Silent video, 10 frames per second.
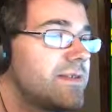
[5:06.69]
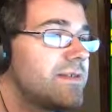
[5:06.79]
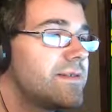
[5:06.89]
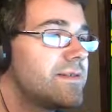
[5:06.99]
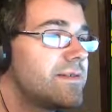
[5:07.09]

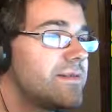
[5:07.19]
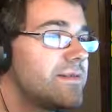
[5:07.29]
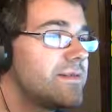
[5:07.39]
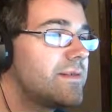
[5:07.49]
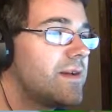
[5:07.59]

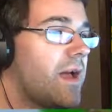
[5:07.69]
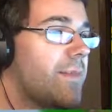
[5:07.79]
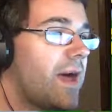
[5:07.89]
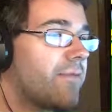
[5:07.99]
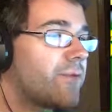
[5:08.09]
I'm
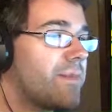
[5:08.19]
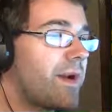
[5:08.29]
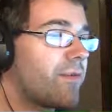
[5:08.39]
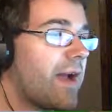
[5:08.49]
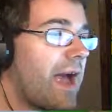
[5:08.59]
gonna upgrade my
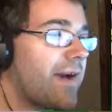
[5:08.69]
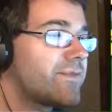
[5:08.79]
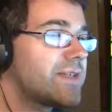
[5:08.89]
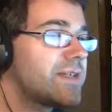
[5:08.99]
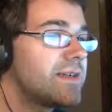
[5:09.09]

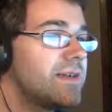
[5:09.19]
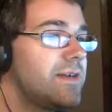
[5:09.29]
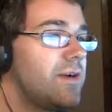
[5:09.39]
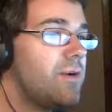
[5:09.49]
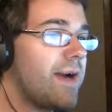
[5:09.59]
raft.
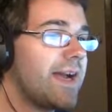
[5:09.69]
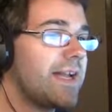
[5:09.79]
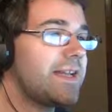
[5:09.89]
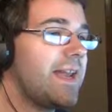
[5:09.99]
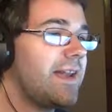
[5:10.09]
Ooh, I got
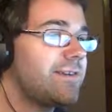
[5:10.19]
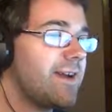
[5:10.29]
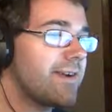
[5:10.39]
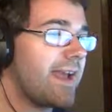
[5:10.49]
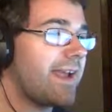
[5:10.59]
a
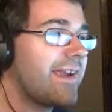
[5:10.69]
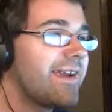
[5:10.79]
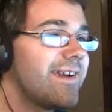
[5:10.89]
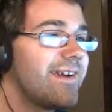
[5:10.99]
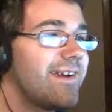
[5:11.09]
little doggy!
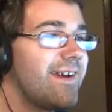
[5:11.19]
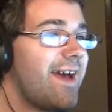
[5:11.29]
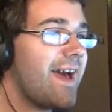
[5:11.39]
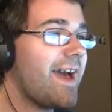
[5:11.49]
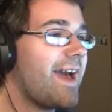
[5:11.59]

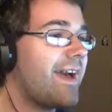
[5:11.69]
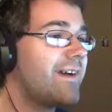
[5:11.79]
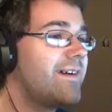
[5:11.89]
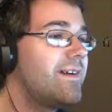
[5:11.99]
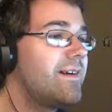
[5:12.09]
Ah!
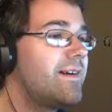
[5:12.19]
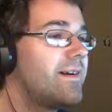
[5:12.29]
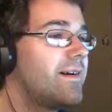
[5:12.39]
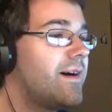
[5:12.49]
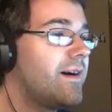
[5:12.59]

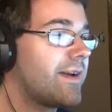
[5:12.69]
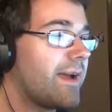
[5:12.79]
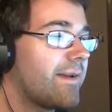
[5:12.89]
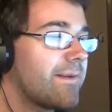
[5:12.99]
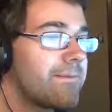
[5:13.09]
Okay.
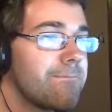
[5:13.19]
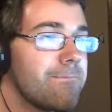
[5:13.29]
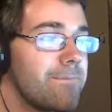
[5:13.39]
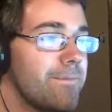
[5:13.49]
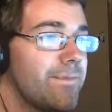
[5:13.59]

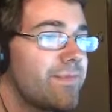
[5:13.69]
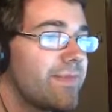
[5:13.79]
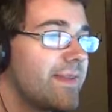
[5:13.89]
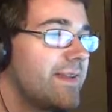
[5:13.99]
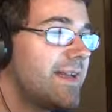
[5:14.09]

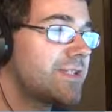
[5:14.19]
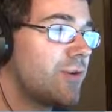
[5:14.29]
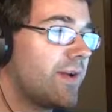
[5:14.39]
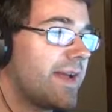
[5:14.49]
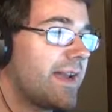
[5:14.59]
That's
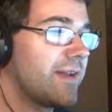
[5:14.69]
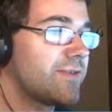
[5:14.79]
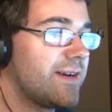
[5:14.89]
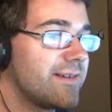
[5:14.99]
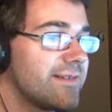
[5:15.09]
cool, I got a little
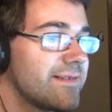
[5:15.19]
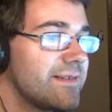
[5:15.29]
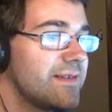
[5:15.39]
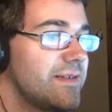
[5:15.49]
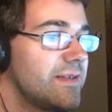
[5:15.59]
dog.
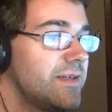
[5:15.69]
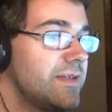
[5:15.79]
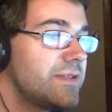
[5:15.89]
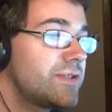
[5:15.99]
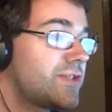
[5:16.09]

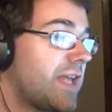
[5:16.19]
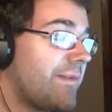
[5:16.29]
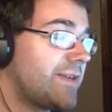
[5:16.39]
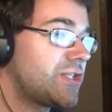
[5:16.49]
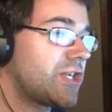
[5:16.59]

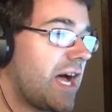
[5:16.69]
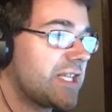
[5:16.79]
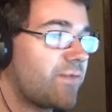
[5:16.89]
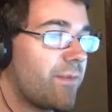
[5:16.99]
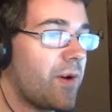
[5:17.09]
7
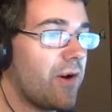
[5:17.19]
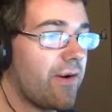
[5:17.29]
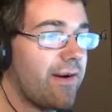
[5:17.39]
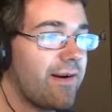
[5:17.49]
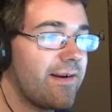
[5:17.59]
shots for par.